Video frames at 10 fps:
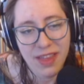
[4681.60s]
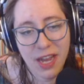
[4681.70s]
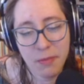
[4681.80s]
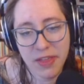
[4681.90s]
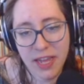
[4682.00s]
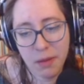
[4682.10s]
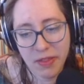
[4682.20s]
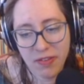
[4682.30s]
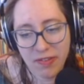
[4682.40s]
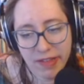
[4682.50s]
I'm thinking
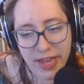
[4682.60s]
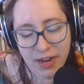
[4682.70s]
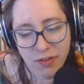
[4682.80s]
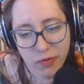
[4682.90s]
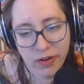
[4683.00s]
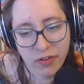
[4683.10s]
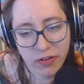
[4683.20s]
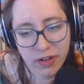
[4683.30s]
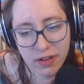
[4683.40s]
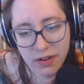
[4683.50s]
about this a lot. I just finished
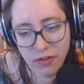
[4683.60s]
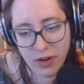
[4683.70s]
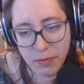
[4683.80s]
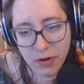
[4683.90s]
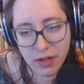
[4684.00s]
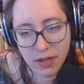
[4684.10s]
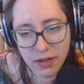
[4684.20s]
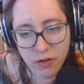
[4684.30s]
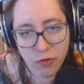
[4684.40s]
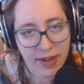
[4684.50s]
a chapter on
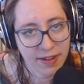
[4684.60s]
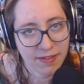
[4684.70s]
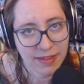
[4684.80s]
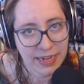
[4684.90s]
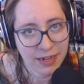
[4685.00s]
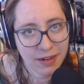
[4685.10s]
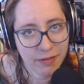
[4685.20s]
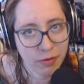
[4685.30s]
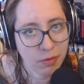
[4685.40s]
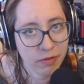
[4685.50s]
Dragon's Lair
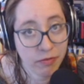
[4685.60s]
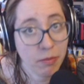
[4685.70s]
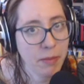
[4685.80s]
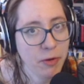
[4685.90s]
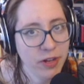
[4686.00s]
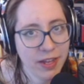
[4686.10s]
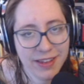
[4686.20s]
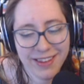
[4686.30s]
for my book.